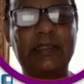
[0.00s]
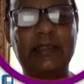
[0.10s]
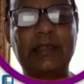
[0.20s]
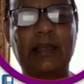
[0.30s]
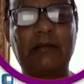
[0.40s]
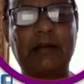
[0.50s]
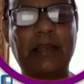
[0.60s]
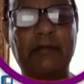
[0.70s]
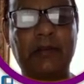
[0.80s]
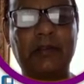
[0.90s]
is how I
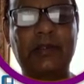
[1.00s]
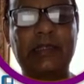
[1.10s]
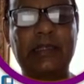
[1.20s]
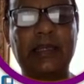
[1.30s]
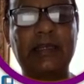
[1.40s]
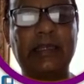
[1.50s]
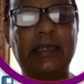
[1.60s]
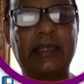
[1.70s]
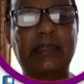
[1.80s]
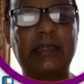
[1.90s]
have also written
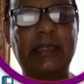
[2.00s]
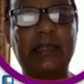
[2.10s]
here.